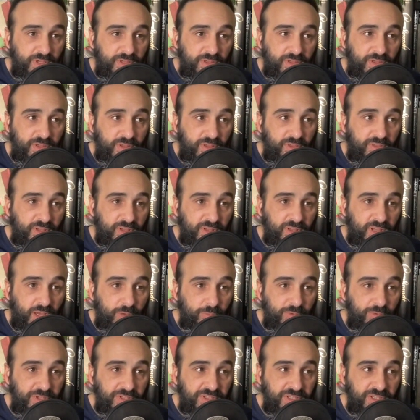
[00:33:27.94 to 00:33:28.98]
the other thing that I
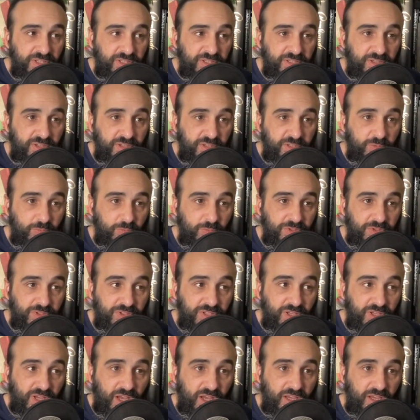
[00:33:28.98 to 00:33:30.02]
wanted to discuss was
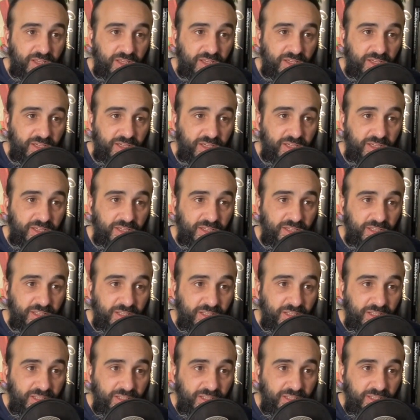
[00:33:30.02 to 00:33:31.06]
that I uh,
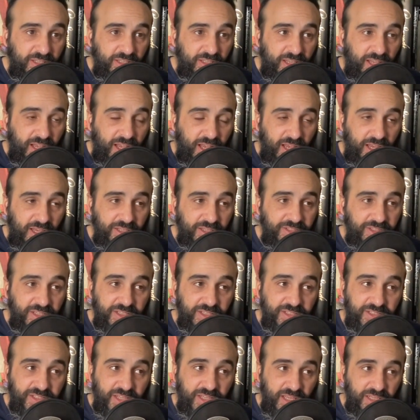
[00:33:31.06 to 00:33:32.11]
had
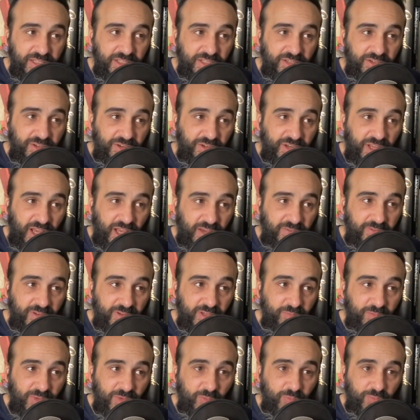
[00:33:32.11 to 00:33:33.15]
intended on
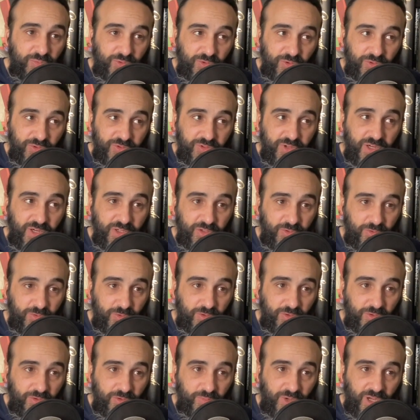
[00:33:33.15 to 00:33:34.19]
having my portrait
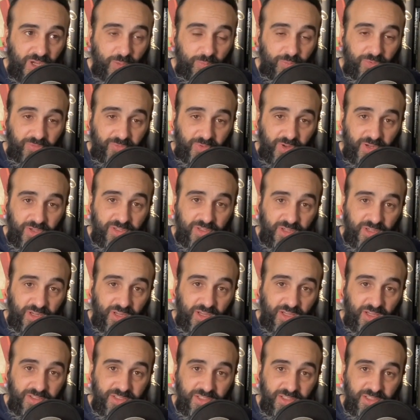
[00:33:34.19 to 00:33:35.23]
drawn by a professional
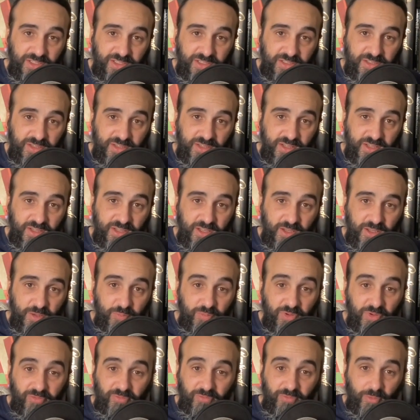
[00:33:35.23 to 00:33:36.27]
artist
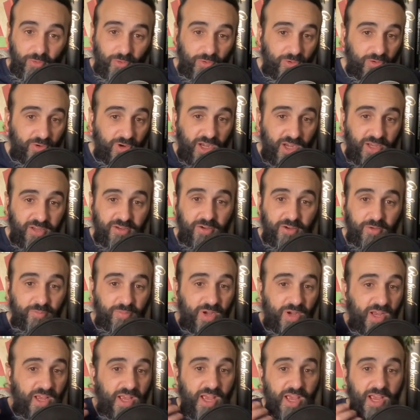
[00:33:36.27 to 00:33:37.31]
before I cut
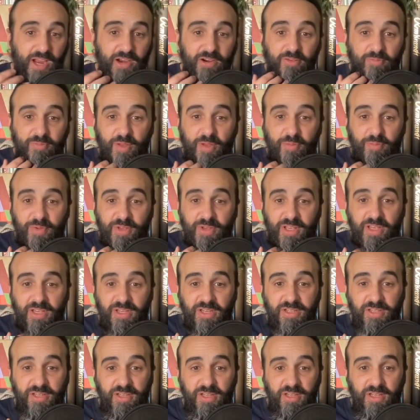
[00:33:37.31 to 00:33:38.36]
my hair or my
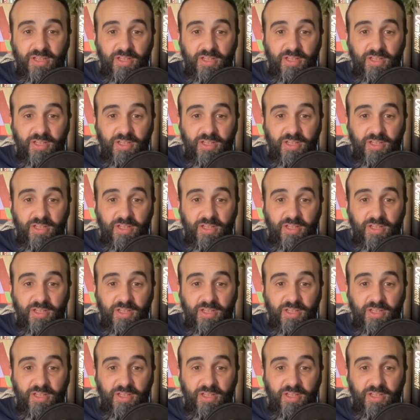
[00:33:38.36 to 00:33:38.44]
beard